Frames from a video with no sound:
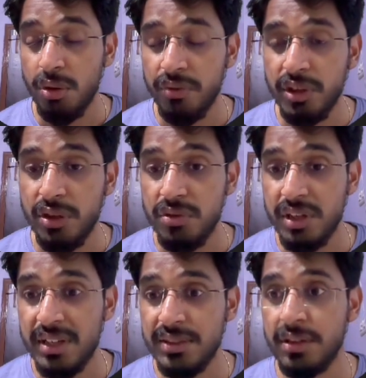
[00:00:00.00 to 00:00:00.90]
of the user
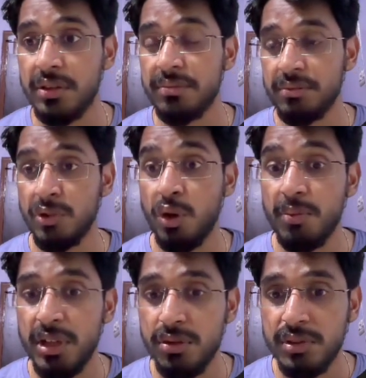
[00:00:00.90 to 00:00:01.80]
is a
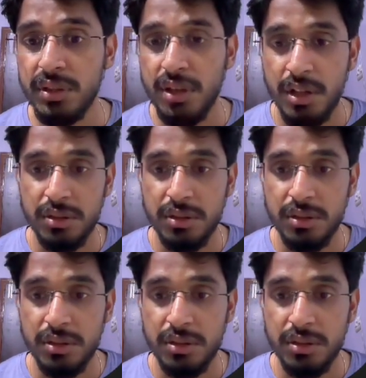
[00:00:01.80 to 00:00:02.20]
normal user,